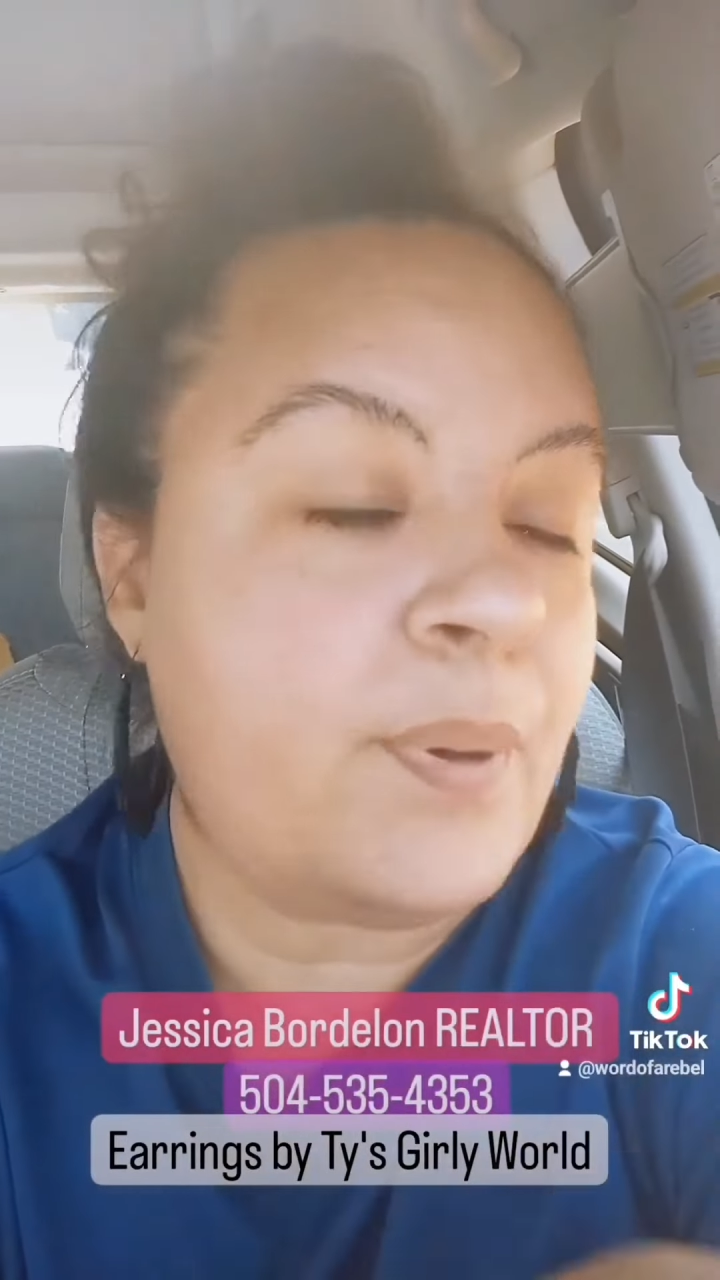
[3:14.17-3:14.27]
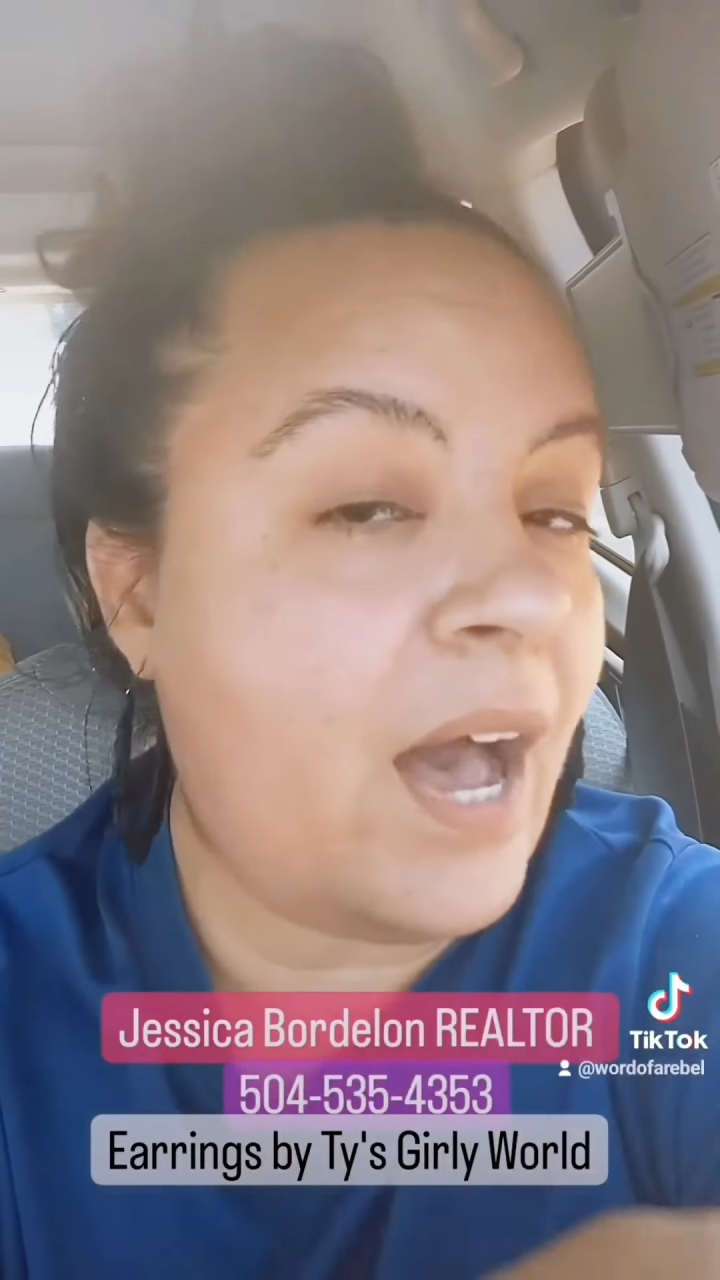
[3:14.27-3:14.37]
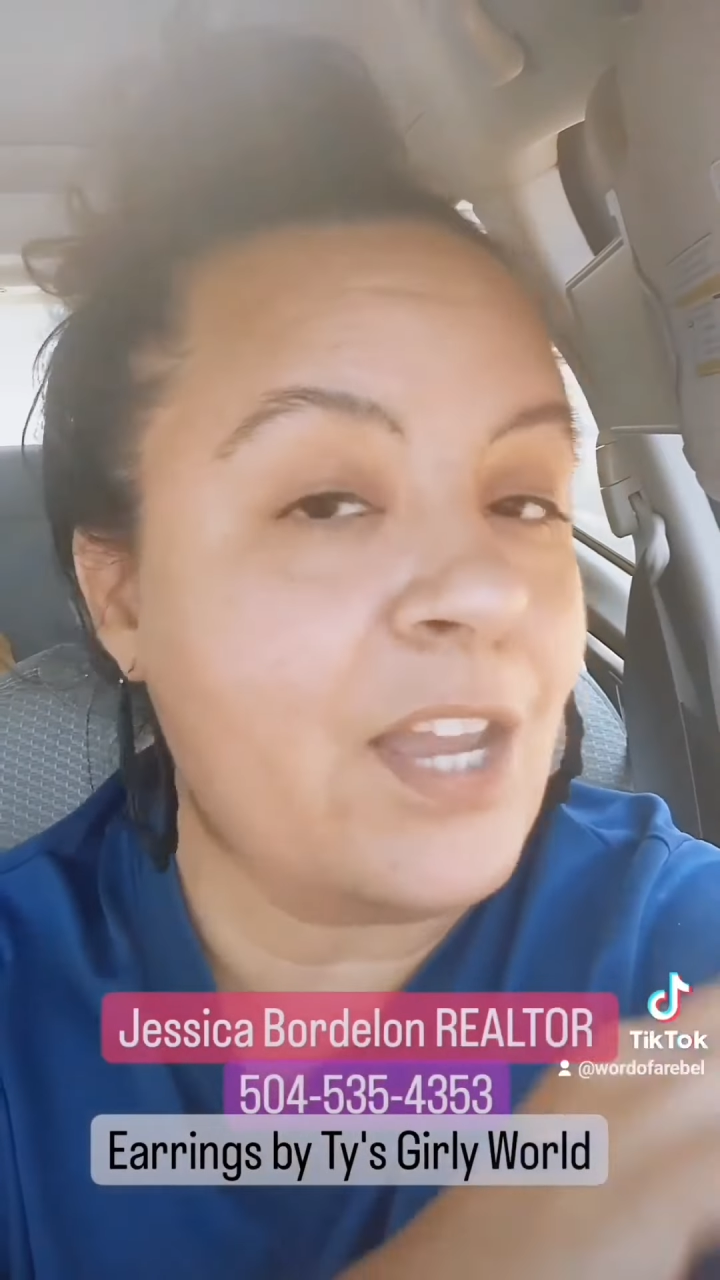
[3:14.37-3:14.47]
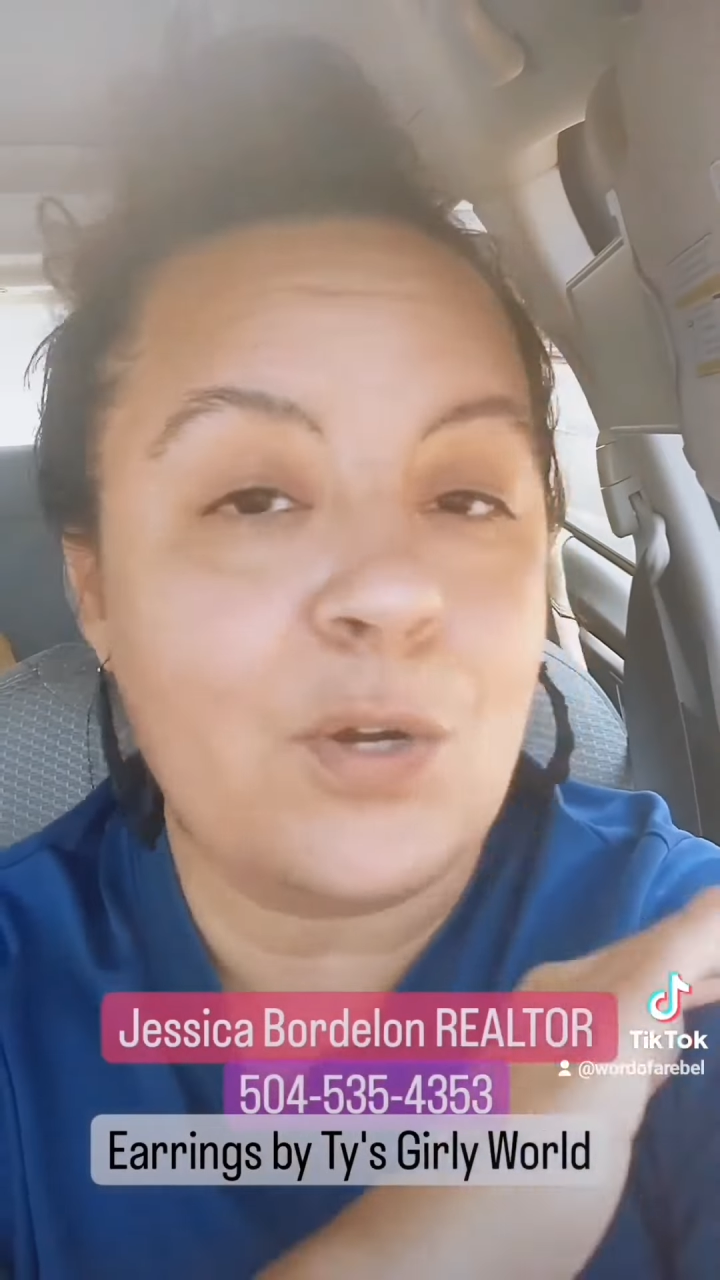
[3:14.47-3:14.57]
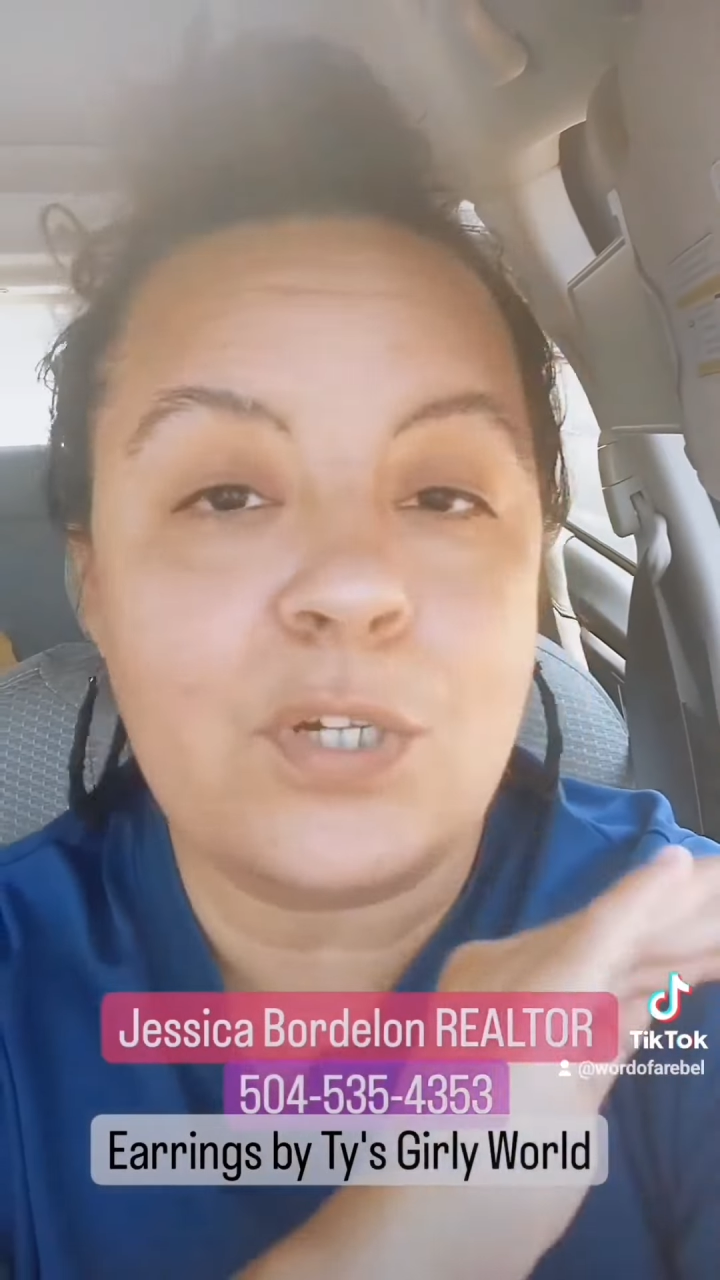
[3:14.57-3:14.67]

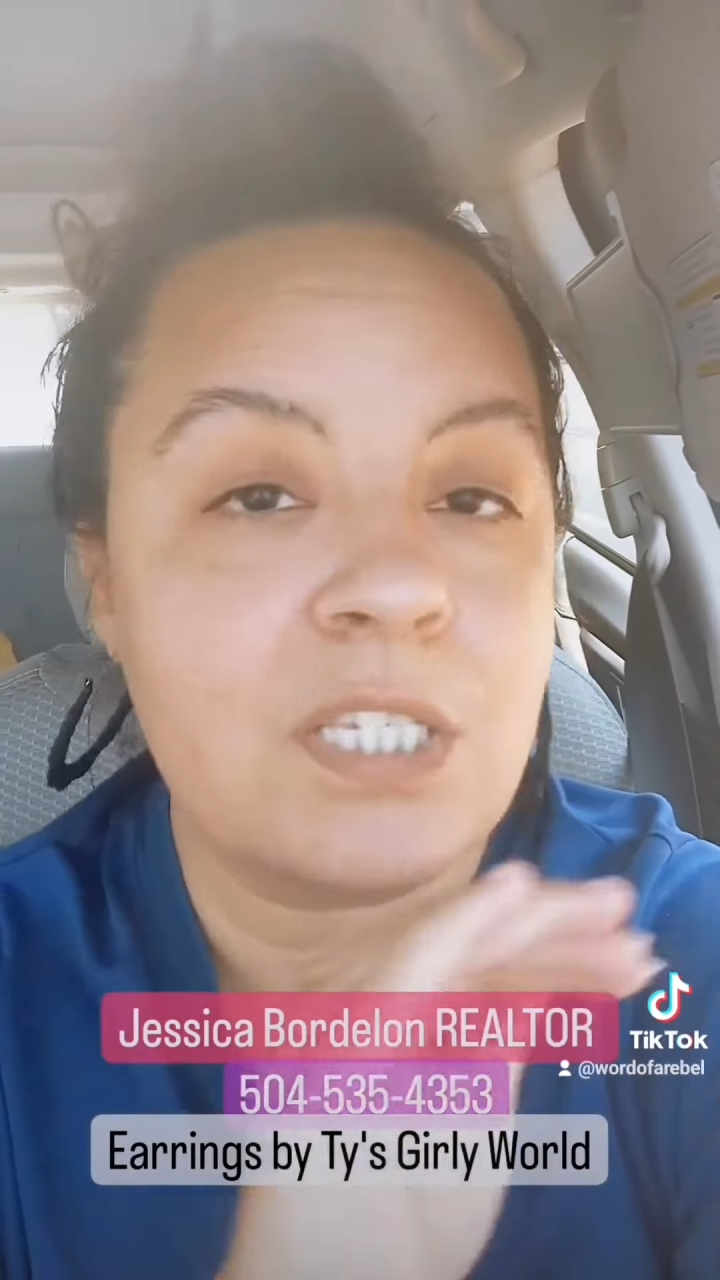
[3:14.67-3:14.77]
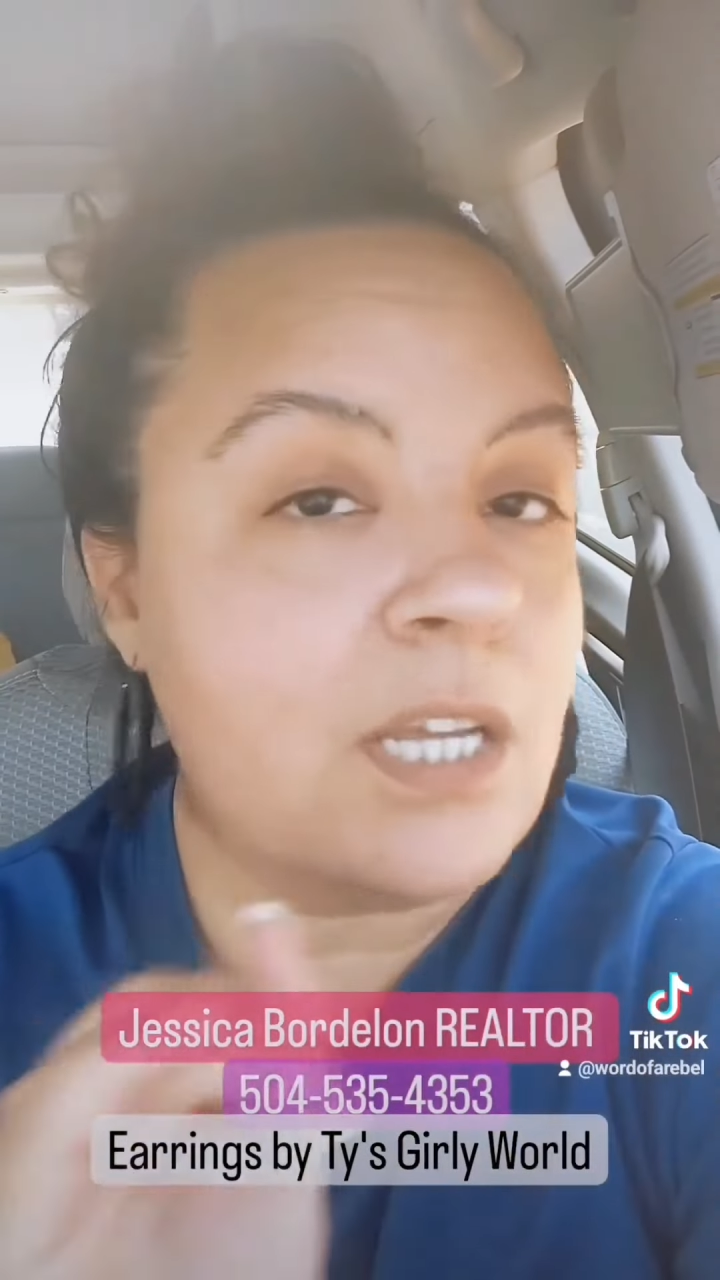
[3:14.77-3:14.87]
buyer or